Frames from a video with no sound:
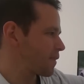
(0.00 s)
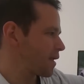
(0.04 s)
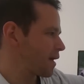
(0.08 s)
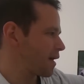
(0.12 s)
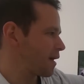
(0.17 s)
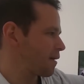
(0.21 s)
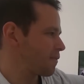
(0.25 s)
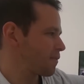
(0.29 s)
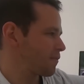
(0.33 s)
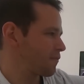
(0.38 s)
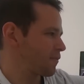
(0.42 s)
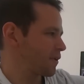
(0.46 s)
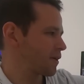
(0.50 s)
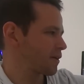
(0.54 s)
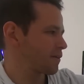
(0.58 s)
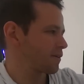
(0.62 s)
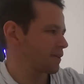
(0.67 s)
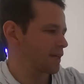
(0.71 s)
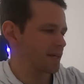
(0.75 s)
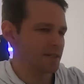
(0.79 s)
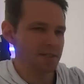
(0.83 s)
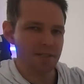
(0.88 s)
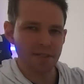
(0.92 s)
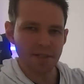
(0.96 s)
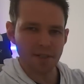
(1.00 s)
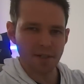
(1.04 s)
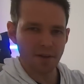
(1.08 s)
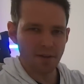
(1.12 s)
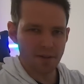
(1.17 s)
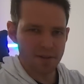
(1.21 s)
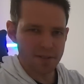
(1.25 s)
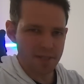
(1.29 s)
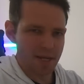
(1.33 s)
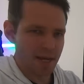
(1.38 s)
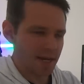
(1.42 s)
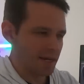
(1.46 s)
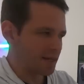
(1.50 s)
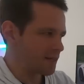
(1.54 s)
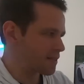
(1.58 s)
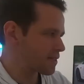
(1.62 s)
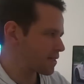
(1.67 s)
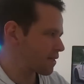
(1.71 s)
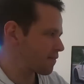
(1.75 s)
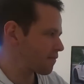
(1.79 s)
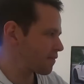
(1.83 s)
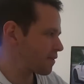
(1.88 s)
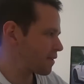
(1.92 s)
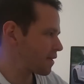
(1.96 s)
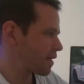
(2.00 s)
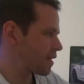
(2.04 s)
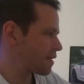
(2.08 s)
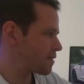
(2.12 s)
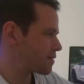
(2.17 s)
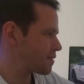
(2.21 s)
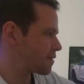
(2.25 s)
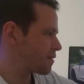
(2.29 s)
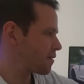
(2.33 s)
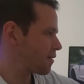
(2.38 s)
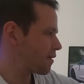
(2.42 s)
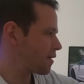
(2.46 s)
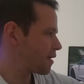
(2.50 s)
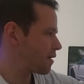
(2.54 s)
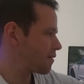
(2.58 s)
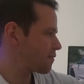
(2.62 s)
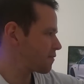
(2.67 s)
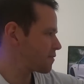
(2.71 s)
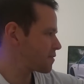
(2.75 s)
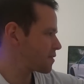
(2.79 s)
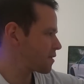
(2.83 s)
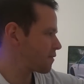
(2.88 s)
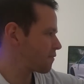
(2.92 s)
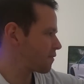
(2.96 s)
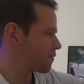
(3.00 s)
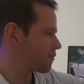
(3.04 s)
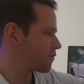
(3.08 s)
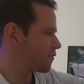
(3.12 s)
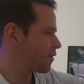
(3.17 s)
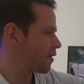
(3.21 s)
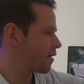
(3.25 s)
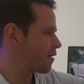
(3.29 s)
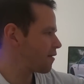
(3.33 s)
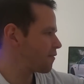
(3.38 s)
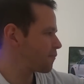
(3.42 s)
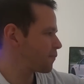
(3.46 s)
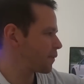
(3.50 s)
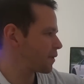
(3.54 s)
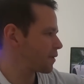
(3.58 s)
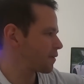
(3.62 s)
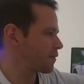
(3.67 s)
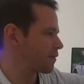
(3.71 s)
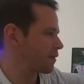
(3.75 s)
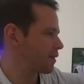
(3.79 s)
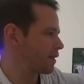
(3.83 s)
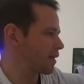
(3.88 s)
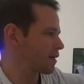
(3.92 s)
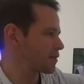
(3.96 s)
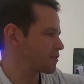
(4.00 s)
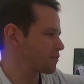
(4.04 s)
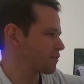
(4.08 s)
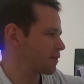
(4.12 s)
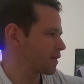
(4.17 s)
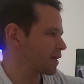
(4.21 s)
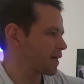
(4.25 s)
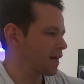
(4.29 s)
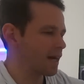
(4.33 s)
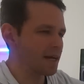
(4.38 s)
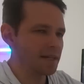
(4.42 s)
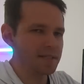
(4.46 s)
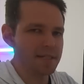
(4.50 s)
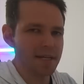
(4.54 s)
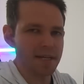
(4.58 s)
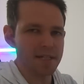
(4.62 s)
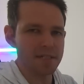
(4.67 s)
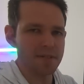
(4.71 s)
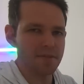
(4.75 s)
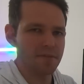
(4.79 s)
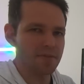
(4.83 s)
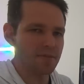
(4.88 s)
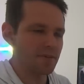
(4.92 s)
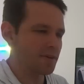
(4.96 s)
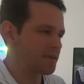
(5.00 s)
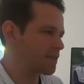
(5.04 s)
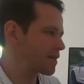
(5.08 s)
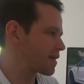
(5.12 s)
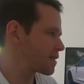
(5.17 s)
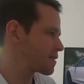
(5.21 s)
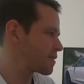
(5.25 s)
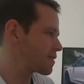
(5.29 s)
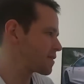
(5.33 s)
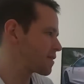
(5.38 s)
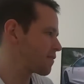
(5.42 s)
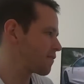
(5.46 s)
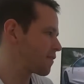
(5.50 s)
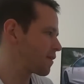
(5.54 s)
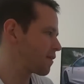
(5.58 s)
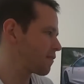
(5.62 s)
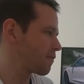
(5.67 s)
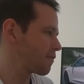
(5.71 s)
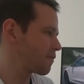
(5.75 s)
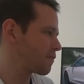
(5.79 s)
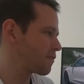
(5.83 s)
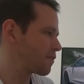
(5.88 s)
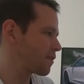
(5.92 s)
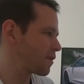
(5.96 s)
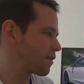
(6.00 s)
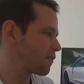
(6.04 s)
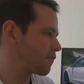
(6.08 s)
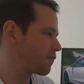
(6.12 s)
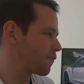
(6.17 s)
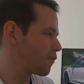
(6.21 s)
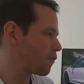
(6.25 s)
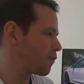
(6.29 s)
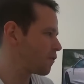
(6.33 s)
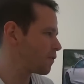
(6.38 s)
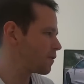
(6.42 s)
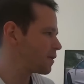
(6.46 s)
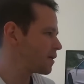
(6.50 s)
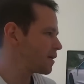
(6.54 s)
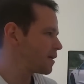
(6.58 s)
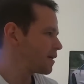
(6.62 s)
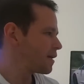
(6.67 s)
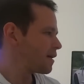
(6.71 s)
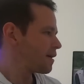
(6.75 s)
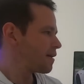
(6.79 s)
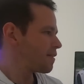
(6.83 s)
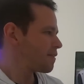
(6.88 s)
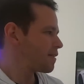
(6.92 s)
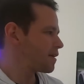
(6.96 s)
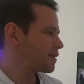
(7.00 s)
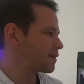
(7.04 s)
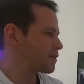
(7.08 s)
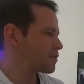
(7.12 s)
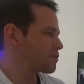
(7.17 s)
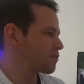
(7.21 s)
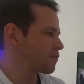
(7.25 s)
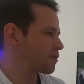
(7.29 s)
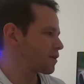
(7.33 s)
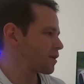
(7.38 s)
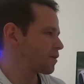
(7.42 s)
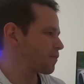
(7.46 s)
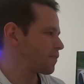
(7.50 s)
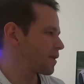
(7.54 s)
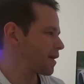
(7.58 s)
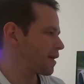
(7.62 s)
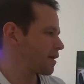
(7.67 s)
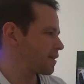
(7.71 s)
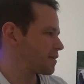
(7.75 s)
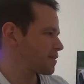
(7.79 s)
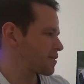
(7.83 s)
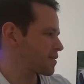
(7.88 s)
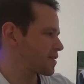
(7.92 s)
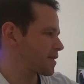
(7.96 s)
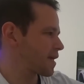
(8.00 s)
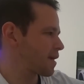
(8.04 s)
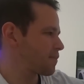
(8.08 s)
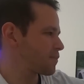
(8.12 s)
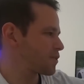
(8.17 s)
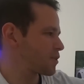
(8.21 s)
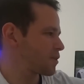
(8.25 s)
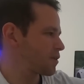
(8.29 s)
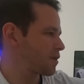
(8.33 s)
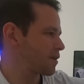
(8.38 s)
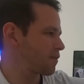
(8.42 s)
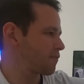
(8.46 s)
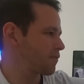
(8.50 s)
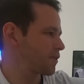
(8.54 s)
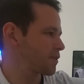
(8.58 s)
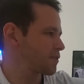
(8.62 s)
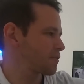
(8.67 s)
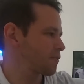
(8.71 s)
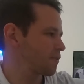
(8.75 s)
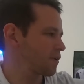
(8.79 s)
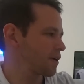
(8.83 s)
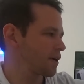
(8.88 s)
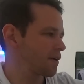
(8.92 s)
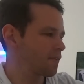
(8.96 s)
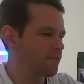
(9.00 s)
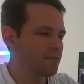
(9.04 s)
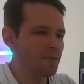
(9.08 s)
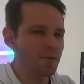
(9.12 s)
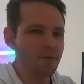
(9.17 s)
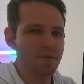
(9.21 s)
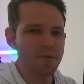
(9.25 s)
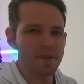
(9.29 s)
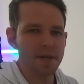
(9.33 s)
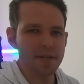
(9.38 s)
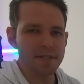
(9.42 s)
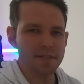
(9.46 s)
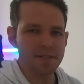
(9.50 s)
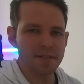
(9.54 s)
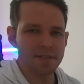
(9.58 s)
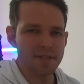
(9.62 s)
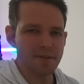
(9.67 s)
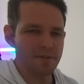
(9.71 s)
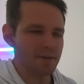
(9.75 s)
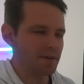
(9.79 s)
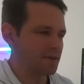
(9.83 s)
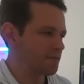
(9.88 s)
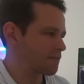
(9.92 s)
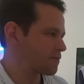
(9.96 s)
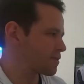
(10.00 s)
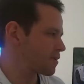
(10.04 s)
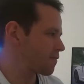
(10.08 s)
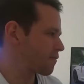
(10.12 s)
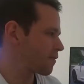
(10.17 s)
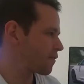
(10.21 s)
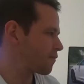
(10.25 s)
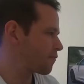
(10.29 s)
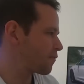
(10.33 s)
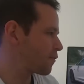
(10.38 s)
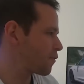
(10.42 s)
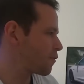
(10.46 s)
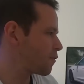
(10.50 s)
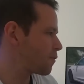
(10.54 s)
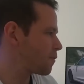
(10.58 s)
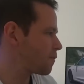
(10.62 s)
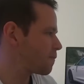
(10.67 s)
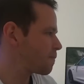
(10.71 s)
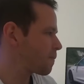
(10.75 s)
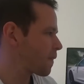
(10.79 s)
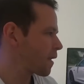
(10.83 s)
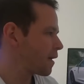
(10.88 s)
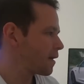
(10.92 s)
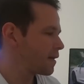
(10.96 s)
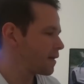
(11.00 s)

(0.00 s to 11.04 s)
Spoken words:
The vehicle actually costs $87,975, but you've got luxury car tax of $3,734. Then you're talking about stamp duty in Victoria, $4,774.